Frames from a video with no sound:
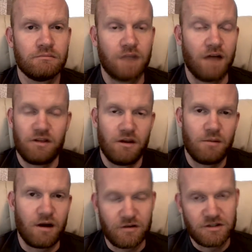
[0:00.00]
Now, if you think
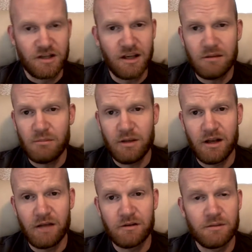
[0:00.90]
about it for a second,
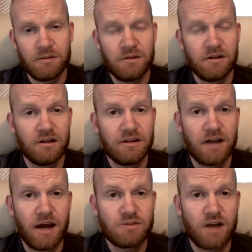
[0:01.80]
being able to mentally
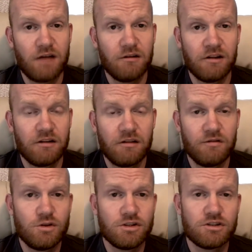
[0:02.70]
time travel into the
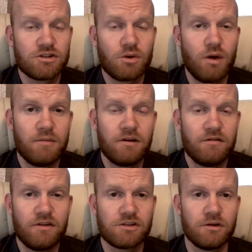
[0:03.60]
future is quite
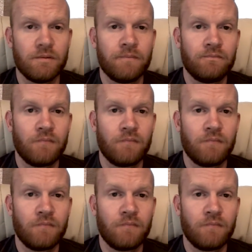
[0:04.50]
beneficial.